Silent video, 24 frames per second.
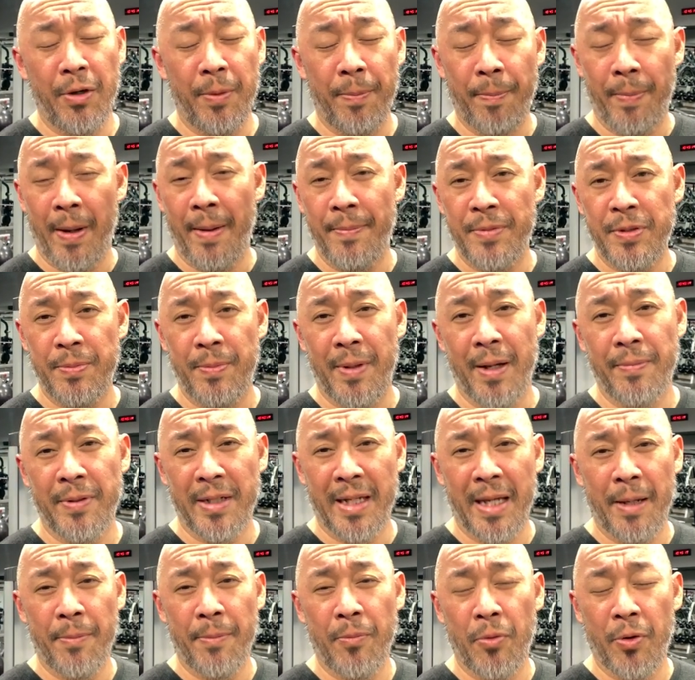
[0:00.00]
It pumps me up to
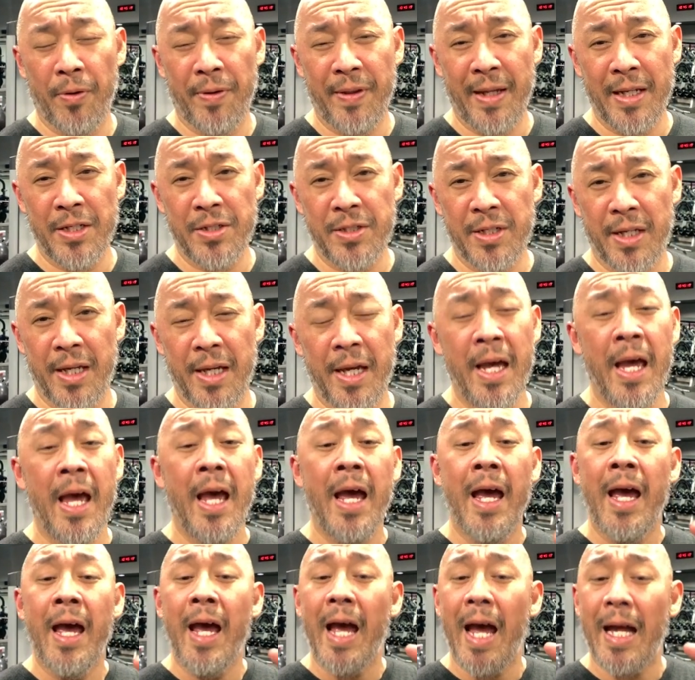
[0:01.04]
get more things to you.
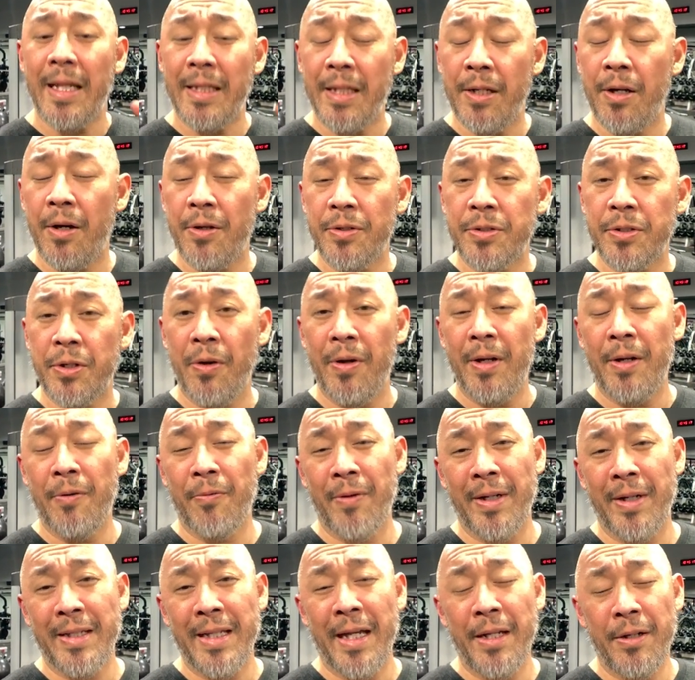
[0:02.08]
And then also go ahead and
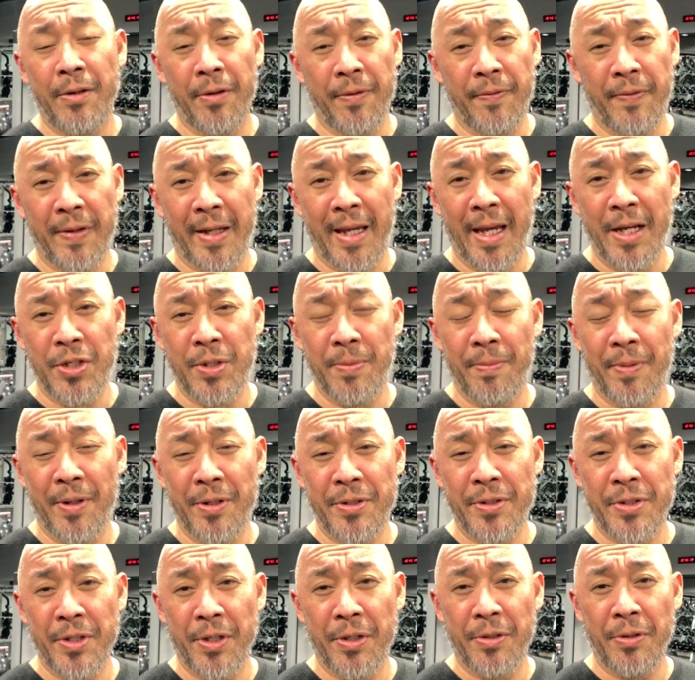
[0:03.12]
ring that notification
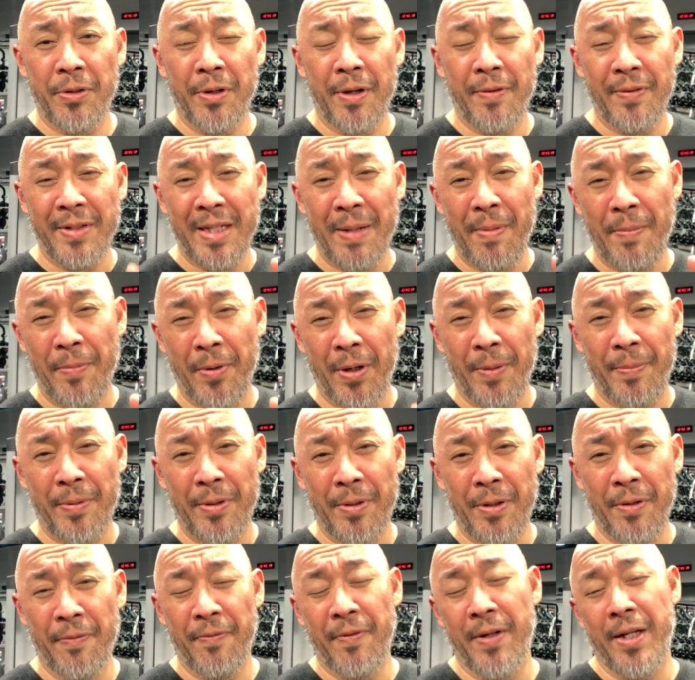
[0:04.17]
bell so you'll know every time I put up a
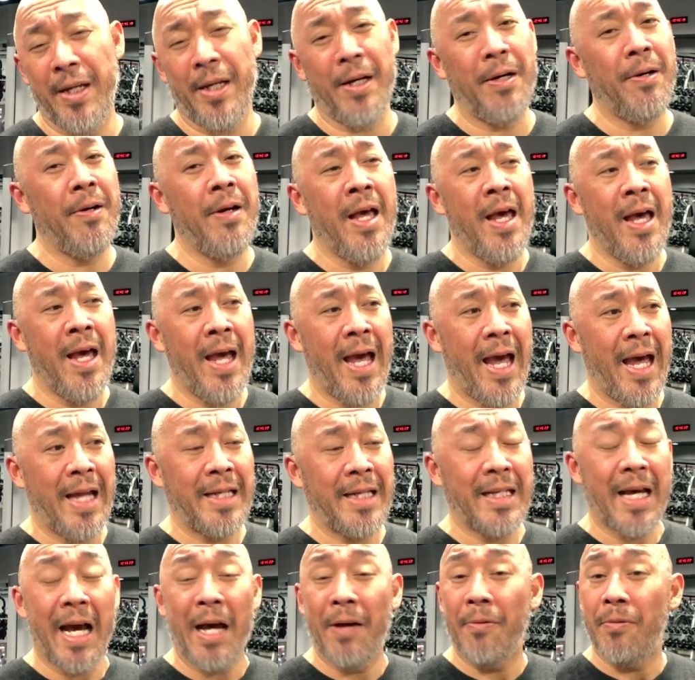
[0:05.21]
new video.
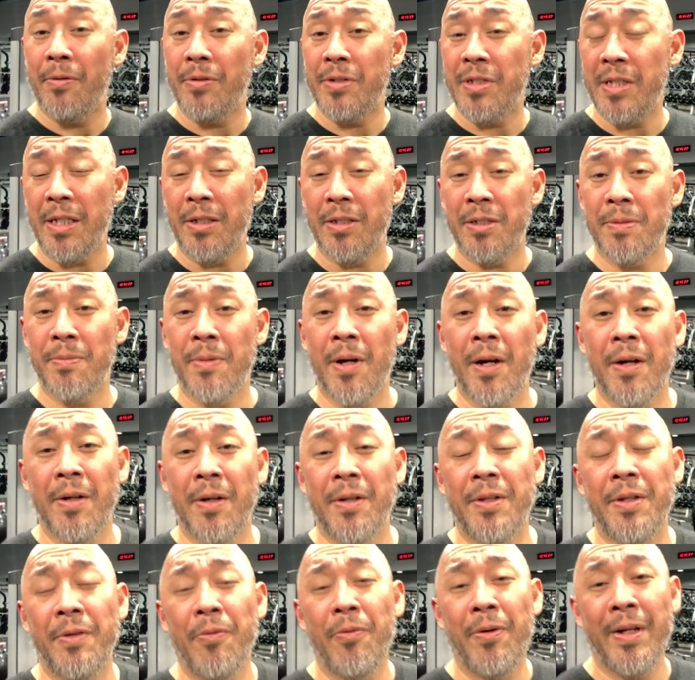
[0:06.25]
And I will see you tomorrow
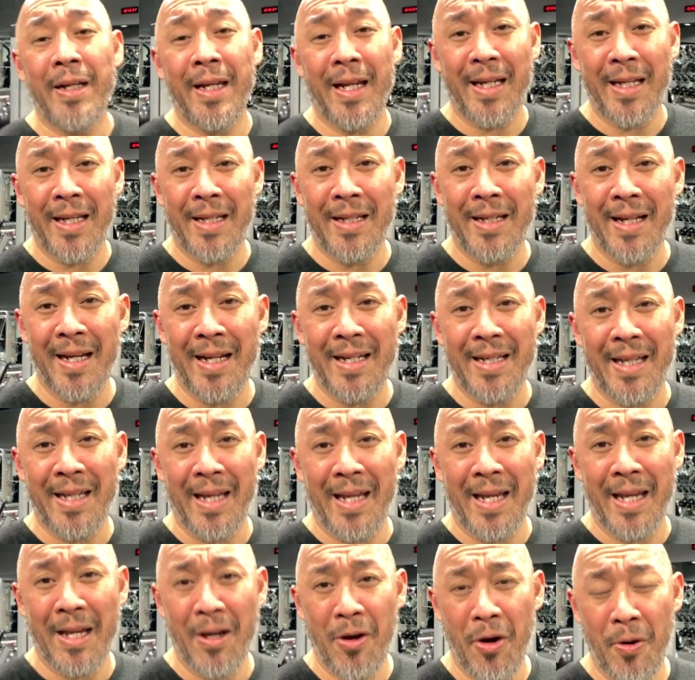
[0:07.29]
on the 180 and 90.
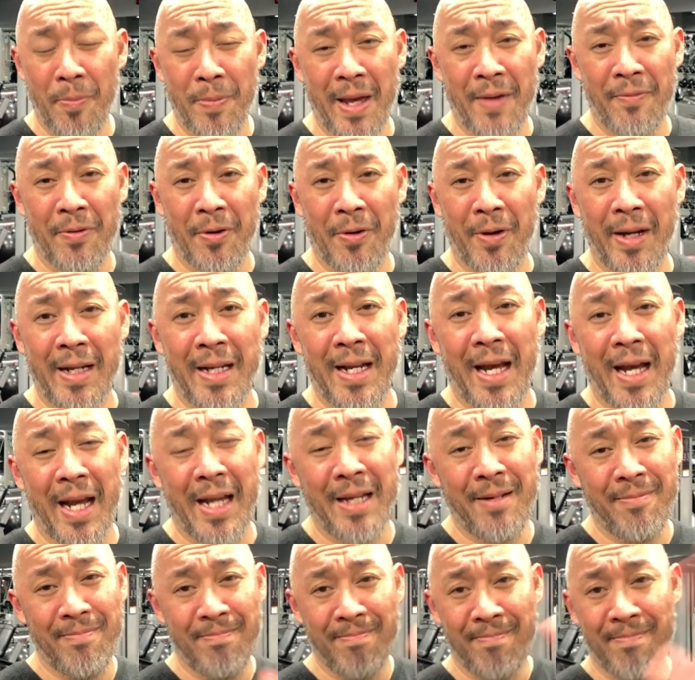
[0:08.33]
Hope you have a great
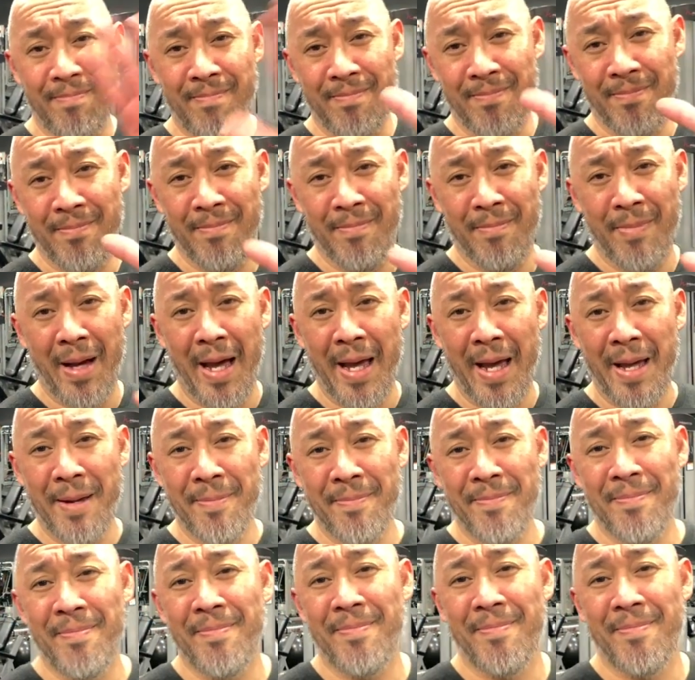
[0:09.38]
night. Bye.